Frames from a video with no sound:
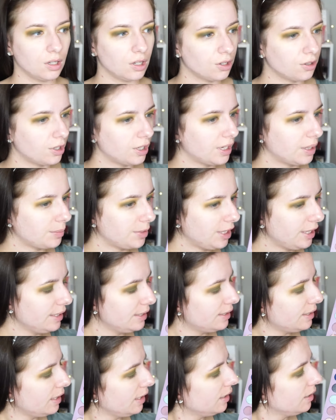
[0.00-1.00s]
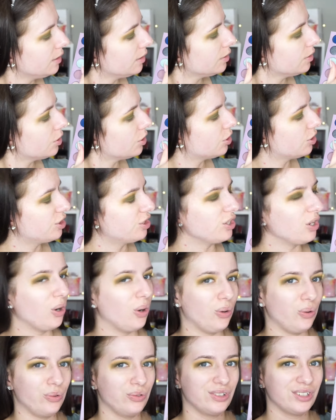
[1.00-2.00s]
Alright, I'm going to take
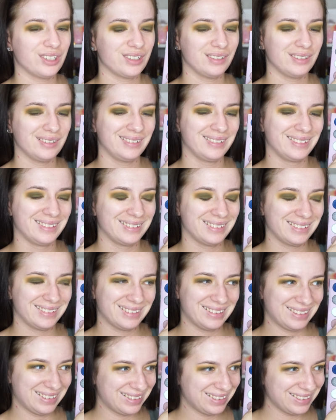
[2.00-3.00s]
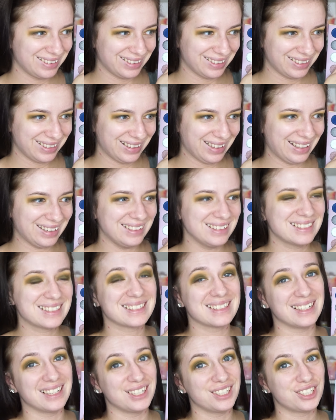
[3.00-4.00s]
Stoned. That is
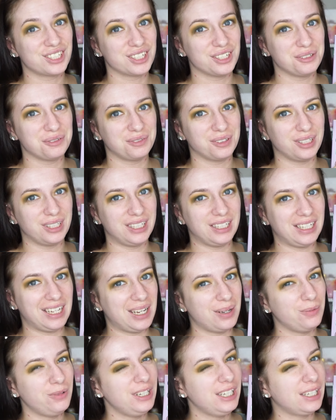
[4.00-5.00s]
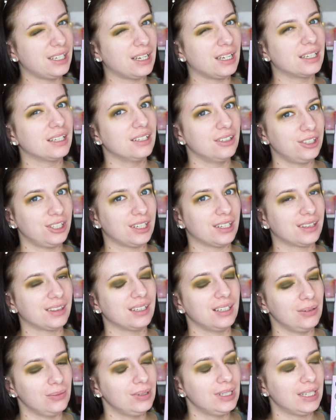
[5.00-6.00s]
such a funny name. We got you, Kathleen.